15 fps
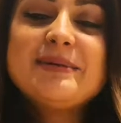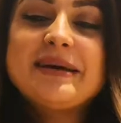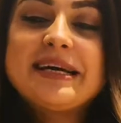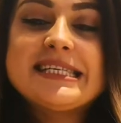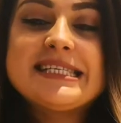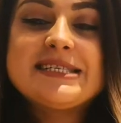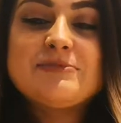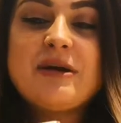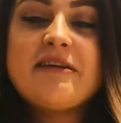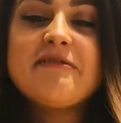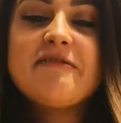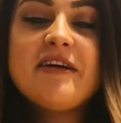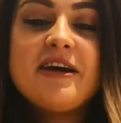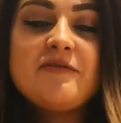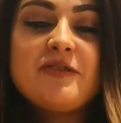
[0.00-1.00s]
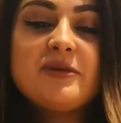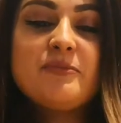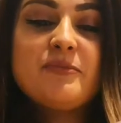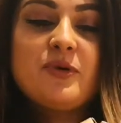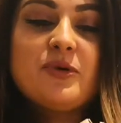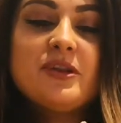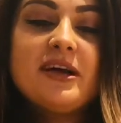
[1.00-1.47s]
Because it's my favorite
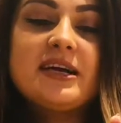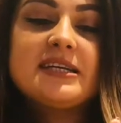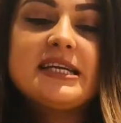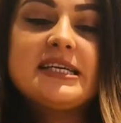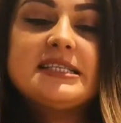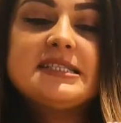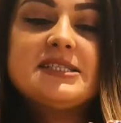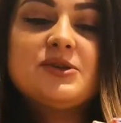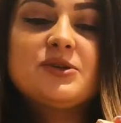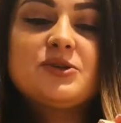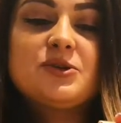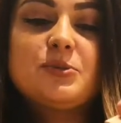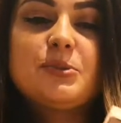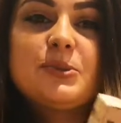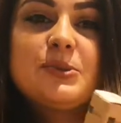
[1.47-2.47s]
product, and it's Dr.